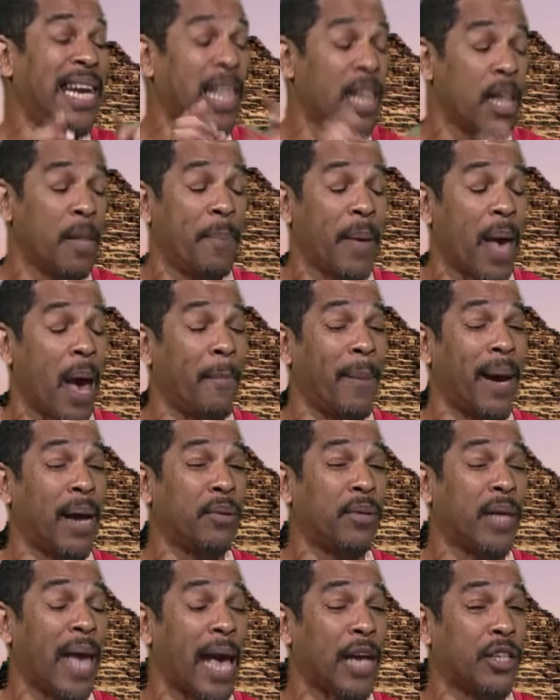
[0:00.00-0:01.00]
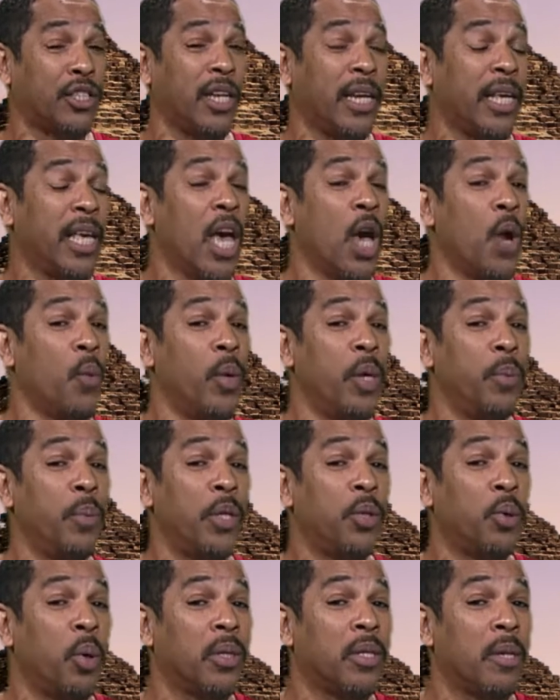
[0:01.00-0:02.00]
little bit about it actually when we
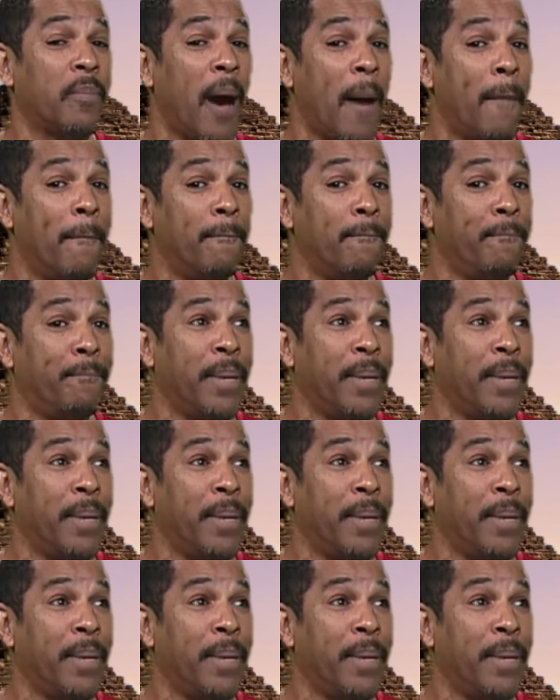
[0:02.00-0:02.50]
talked about